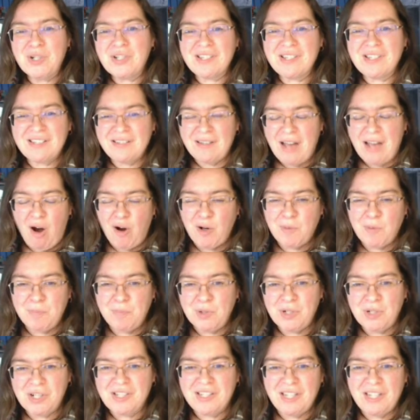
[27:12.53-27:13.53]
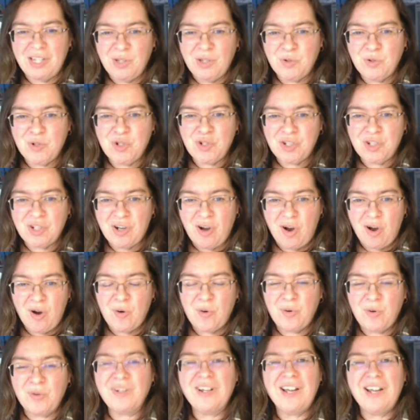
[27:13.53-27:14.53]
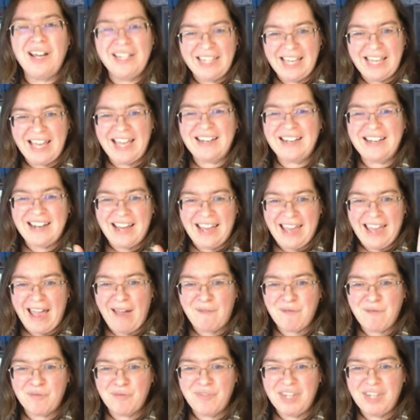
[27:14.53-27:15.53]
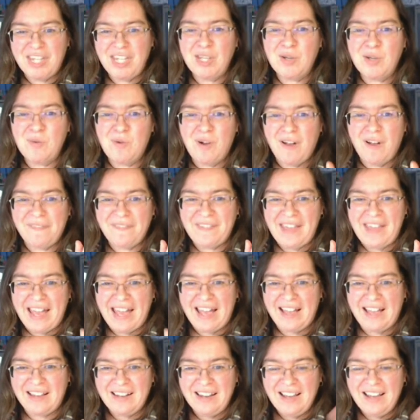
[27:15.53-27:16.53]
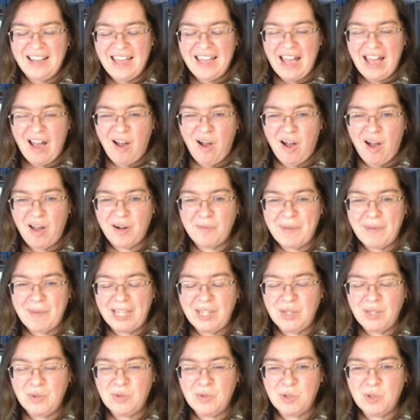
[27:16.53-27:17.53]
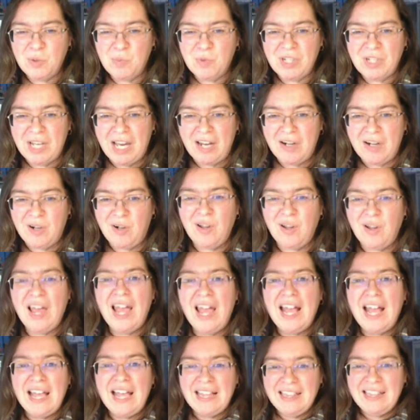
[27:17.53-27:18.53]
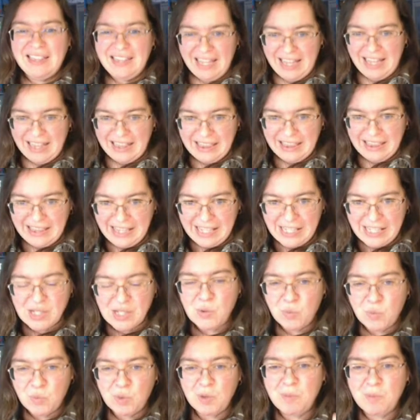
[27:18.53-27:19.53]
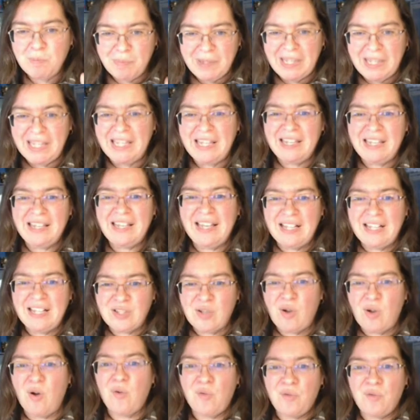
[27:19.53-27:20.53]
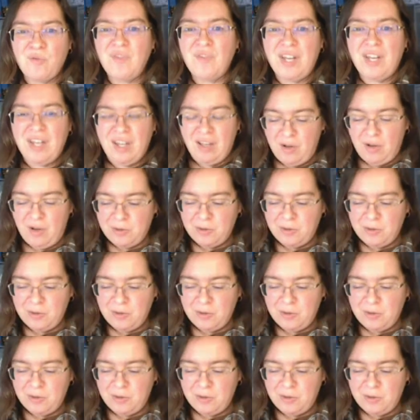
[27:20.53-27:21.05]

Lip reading: art books that you should own. Again, I have a video on that on my YouTube channel. This would be its own video.